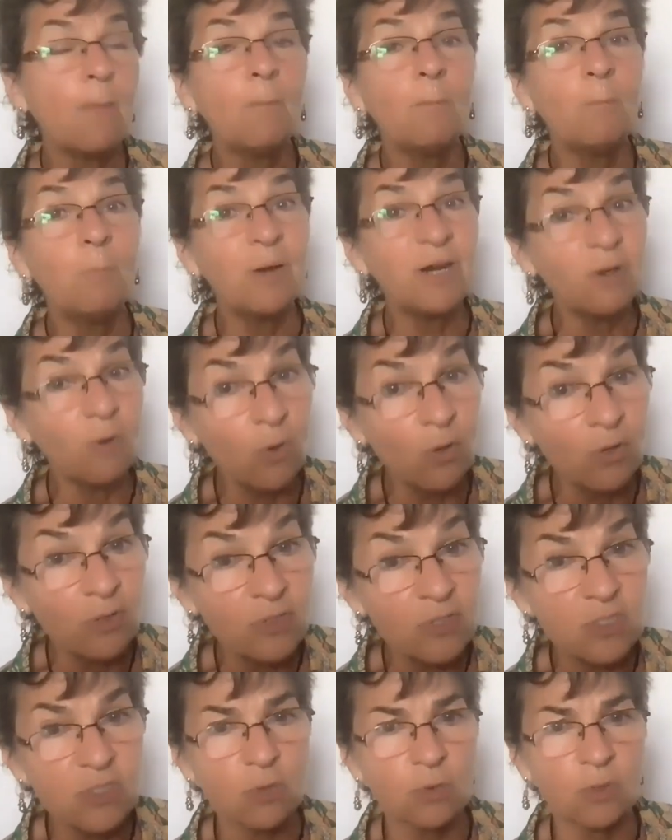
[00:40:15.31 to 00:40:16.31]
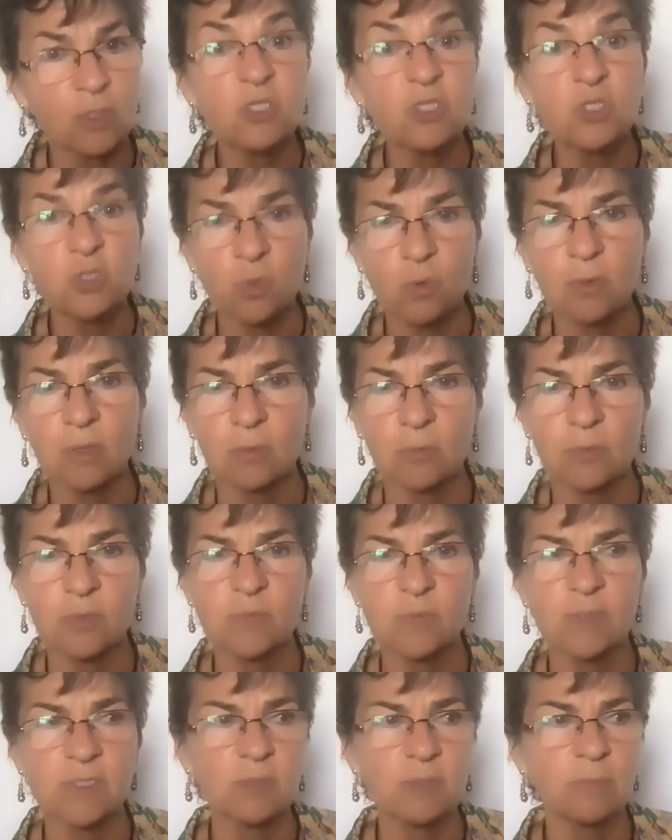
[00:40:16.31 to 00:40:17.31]
but also historical
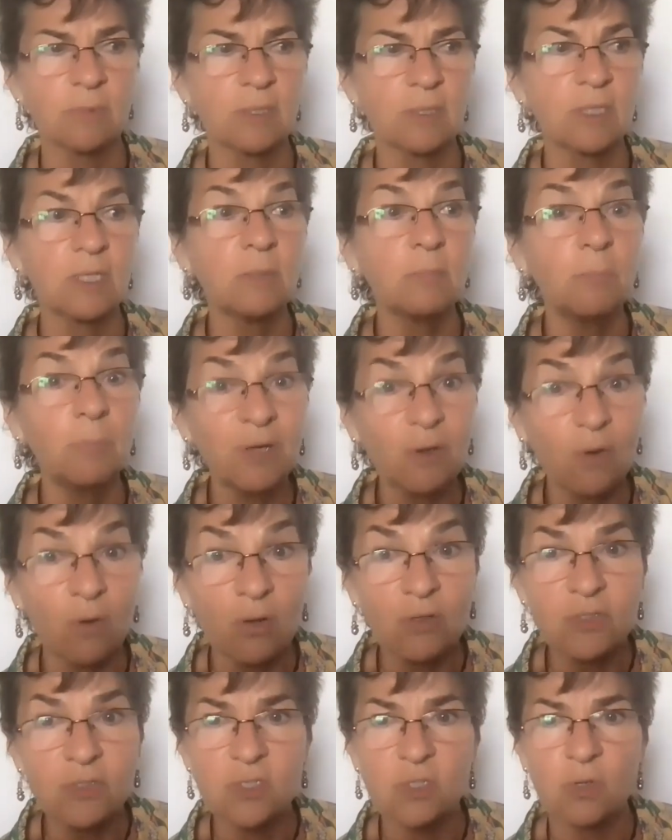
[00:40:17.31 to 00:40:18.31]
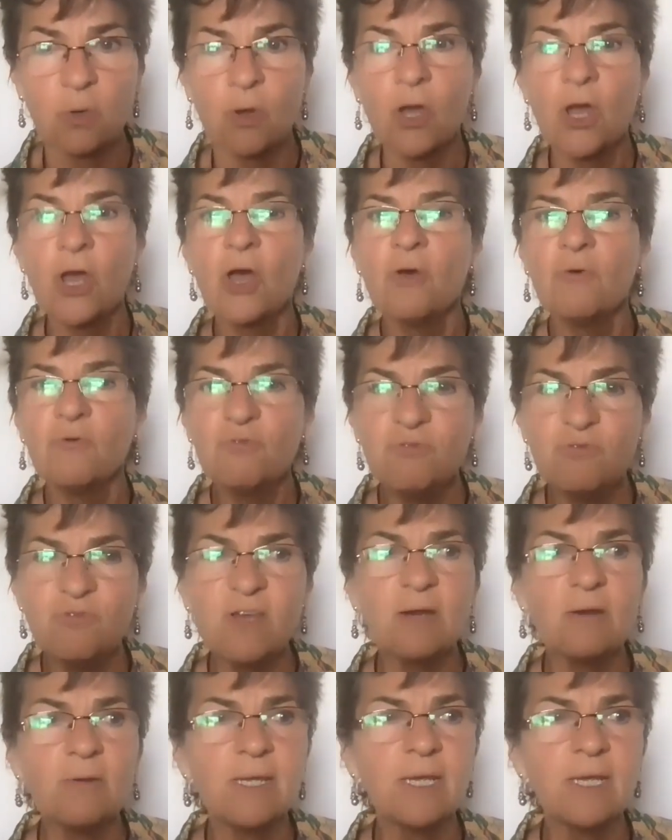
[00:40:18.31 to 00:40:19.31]
responsibility, but also
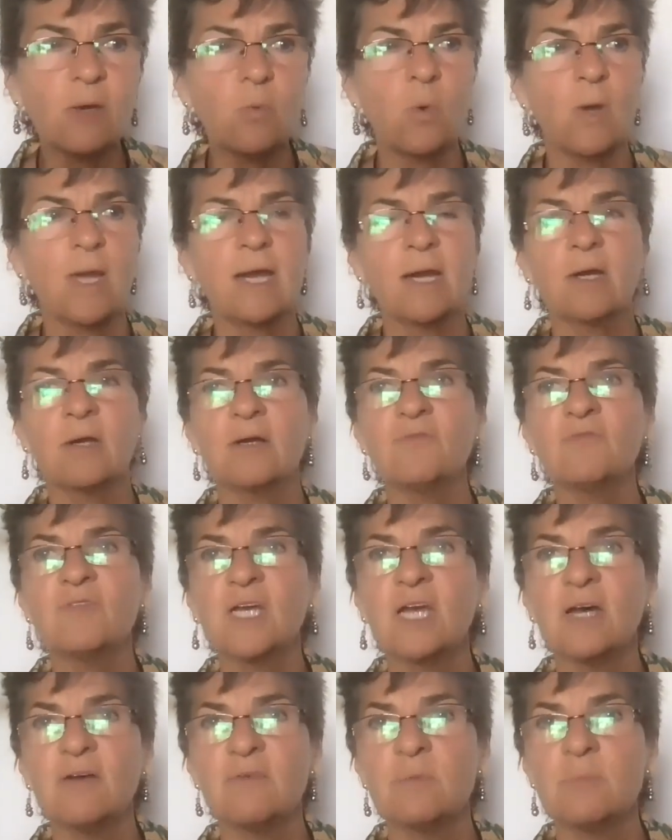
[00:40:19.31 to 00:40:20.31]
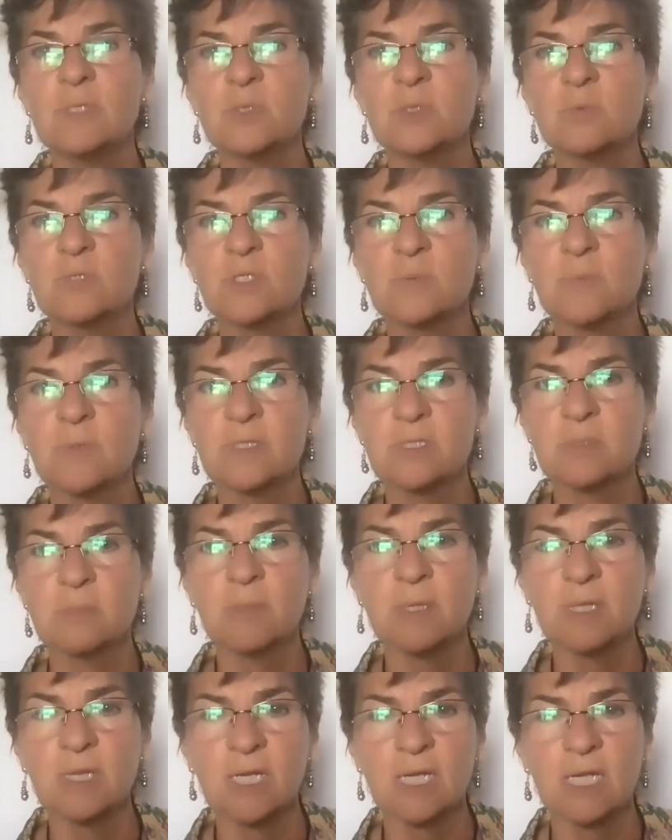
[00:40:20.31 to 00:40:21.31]
very aware of the government's
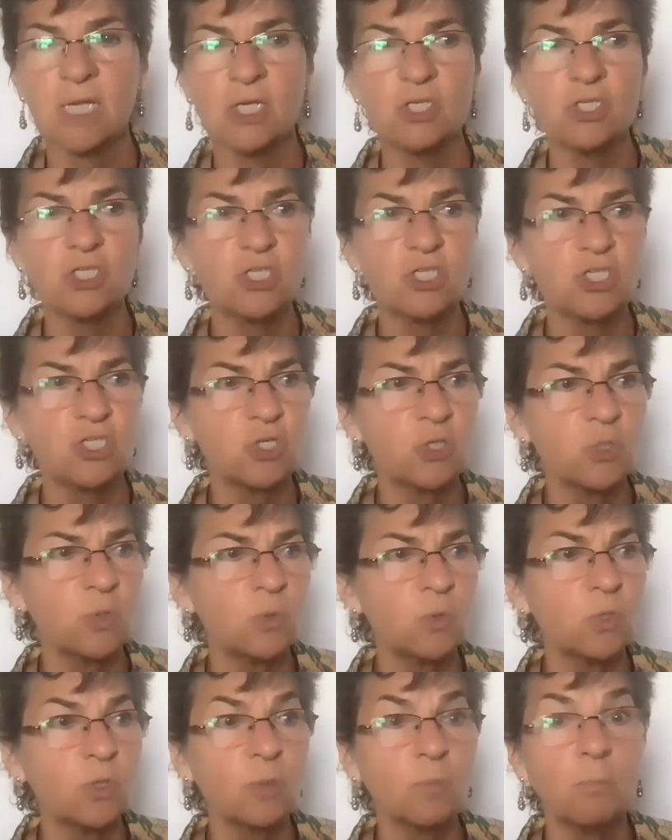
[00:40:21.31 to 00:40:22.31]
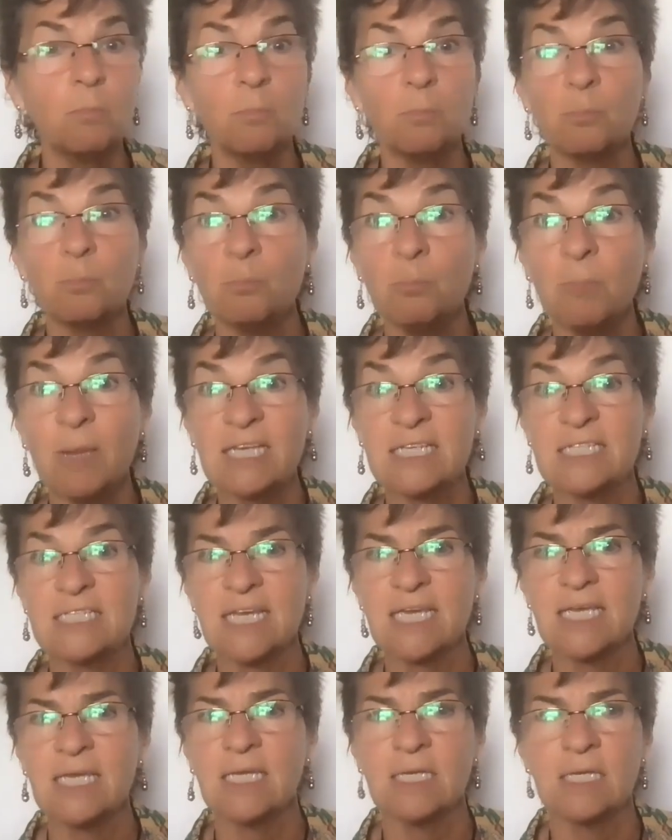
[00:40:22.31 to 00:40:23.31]
responsibility to
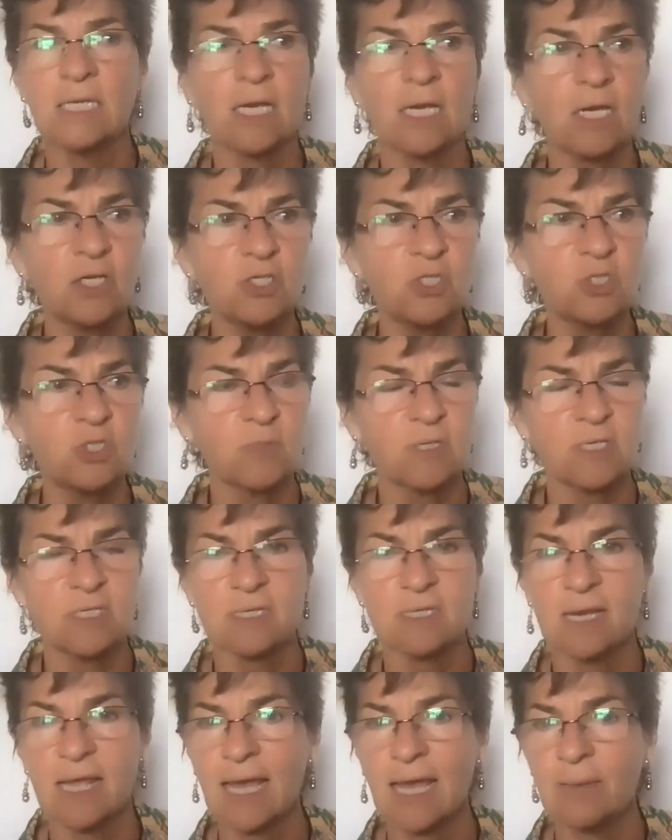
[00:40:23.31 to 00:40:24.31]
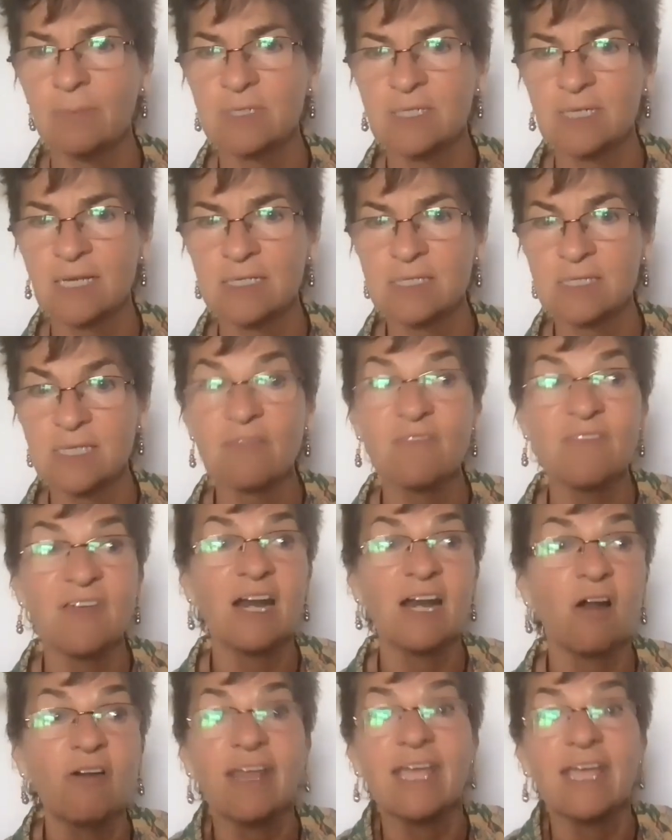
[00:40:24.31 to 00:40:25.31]
maintain countries and habitats
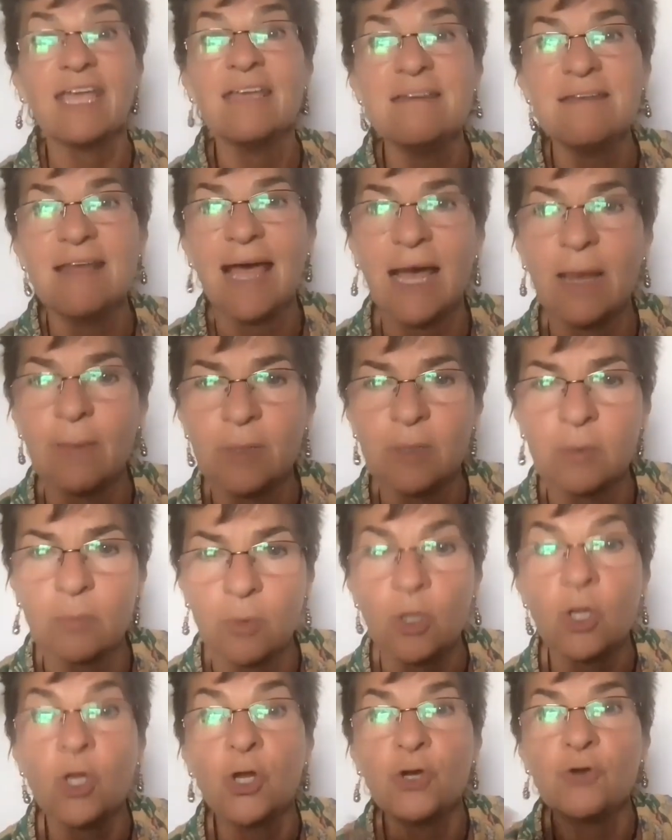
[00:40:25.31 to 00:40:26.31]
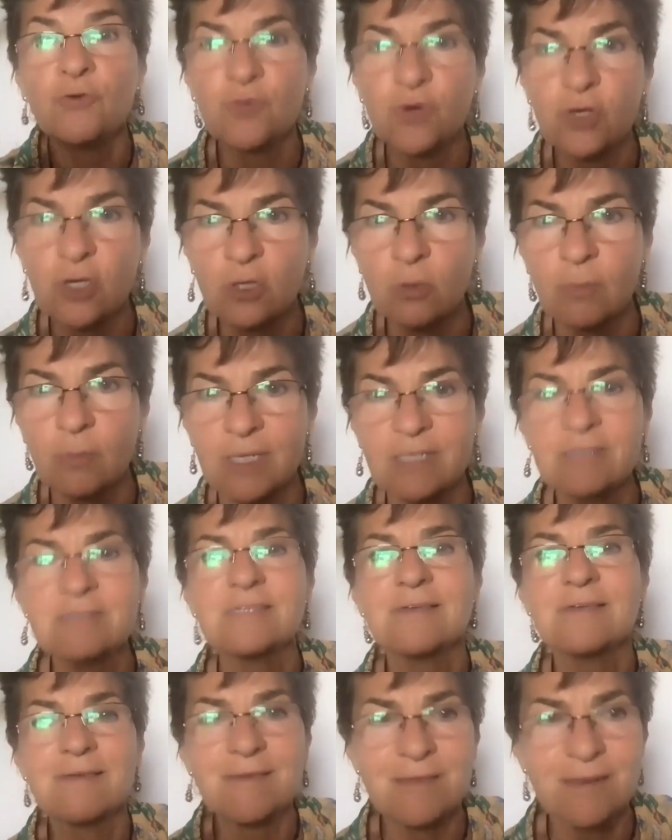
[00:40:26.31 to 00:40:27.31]
that are inhabitable for
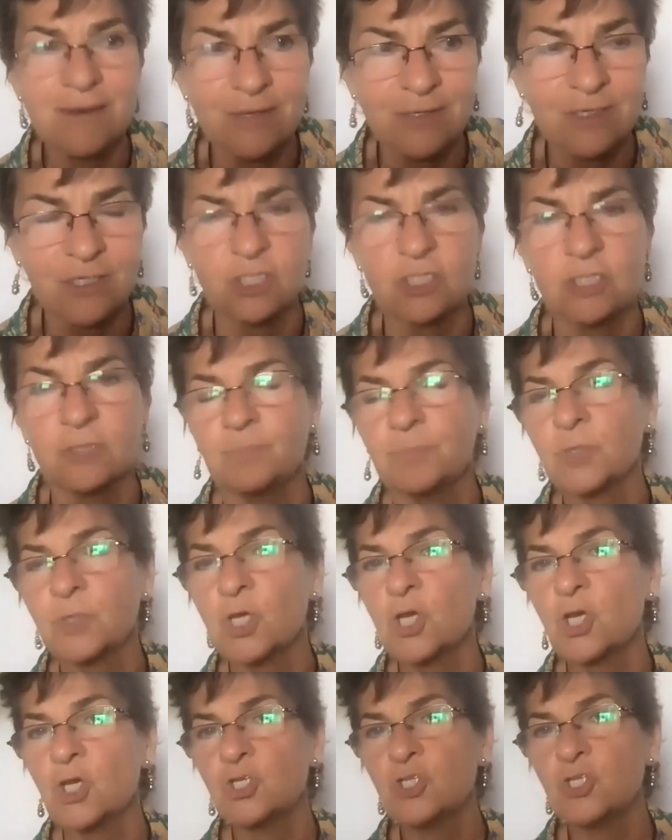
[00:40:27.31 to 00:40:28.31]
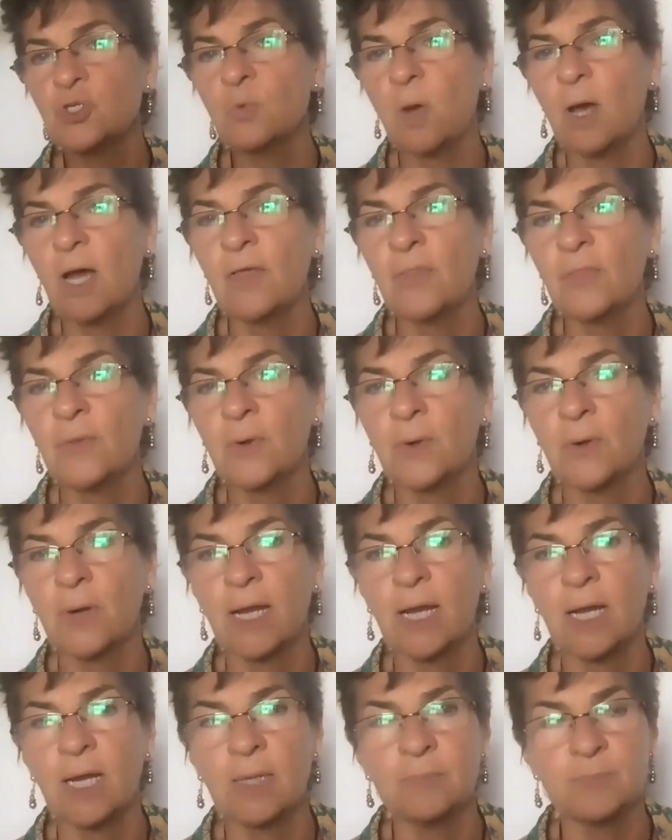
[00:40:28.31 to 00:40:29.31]
humans in addition to other
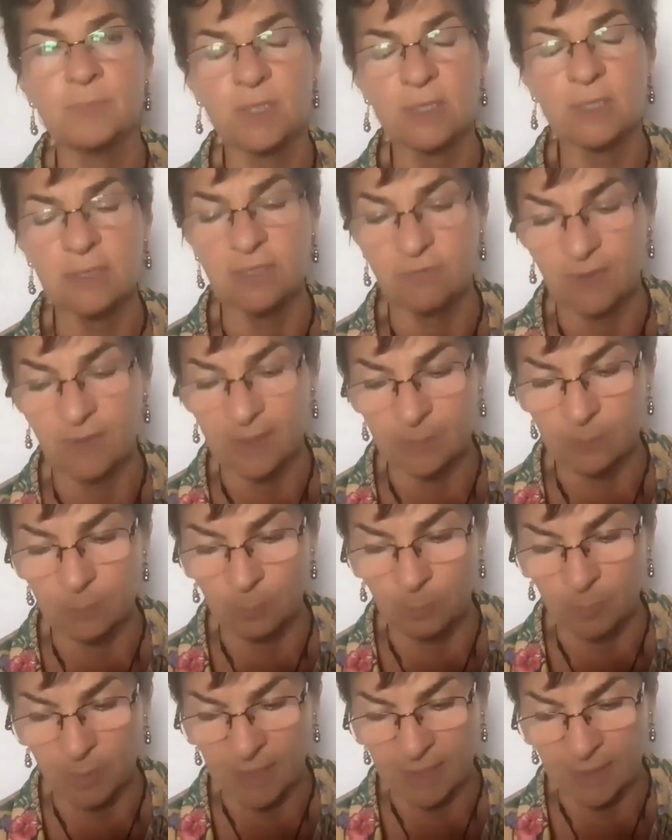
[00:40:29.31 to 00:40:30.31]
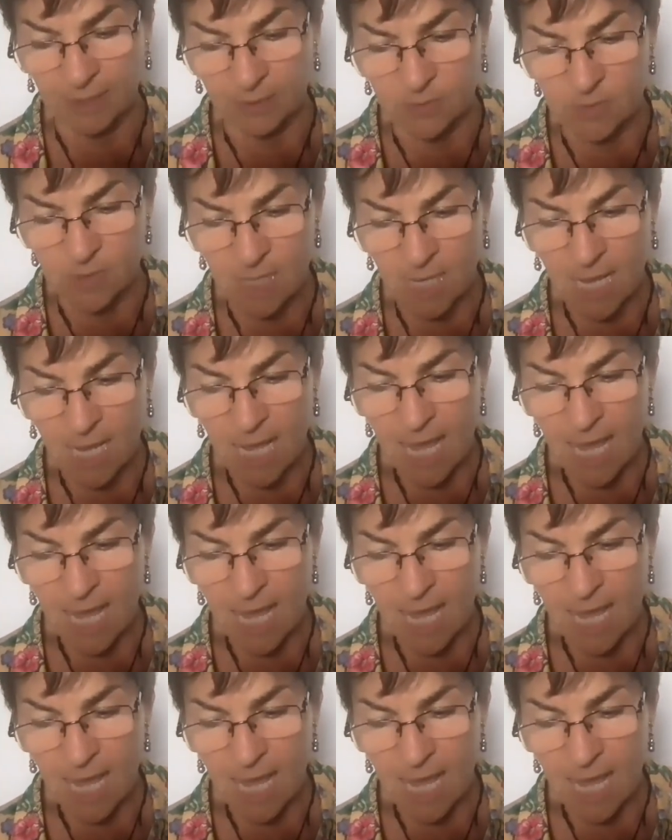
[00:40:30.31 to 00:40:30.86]
living beings.